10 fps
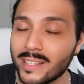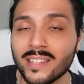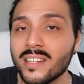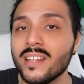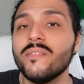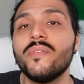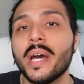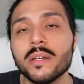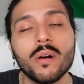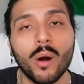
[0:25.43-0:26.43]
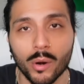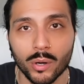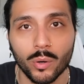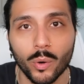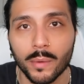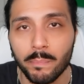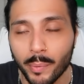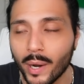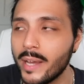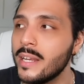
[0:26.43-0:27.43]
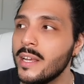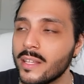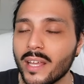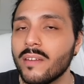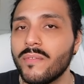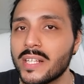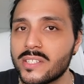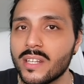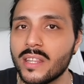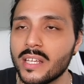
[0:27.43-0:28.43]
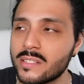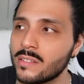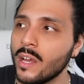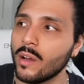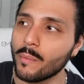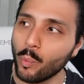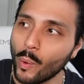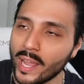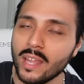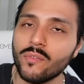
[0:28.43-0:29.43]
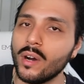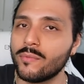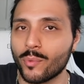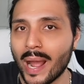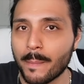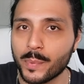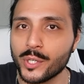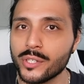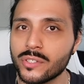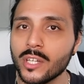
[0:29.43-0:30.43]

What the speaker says: didn't invent horrorcore, but they invented this wave of rappers